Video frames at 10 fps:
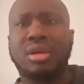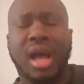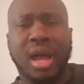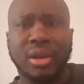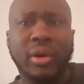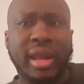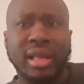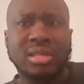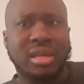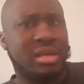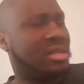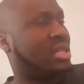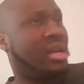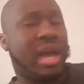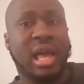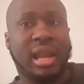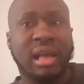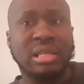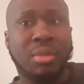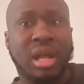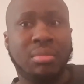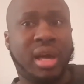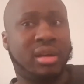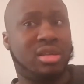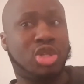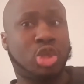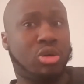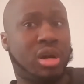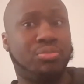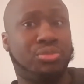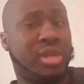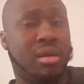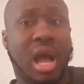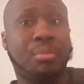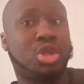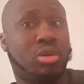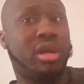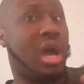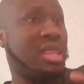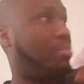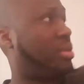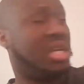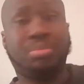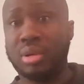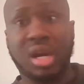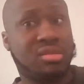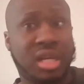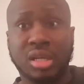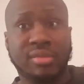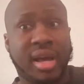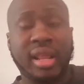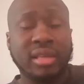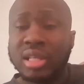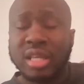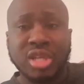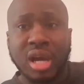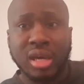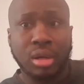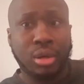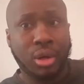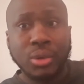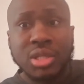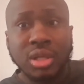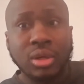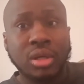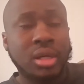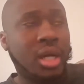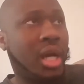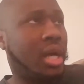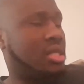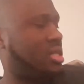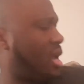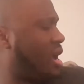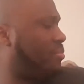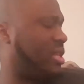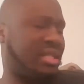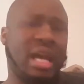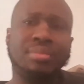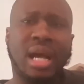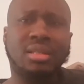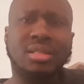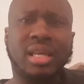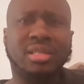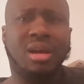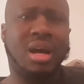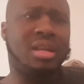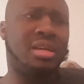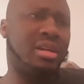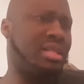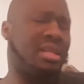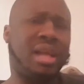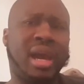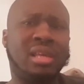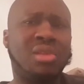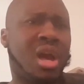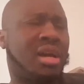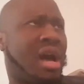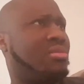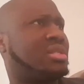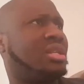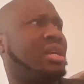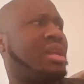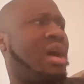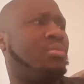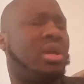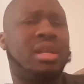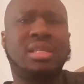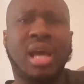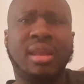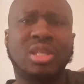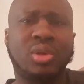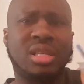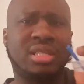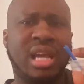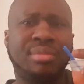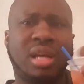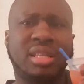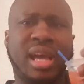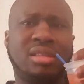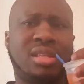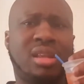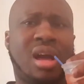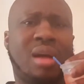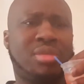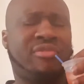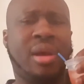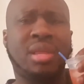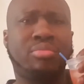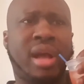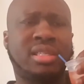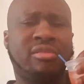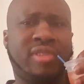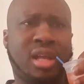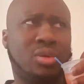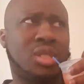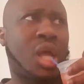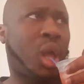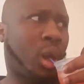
I know Atlanta is Atlanta, but I'm like, you're sure? I'm sure there are other people are in and around Atlanta that y'all can go to. Damn, the same doctors that's on here tonight counseling um one of the tiny twins, the same doctor that did um the family Braxton values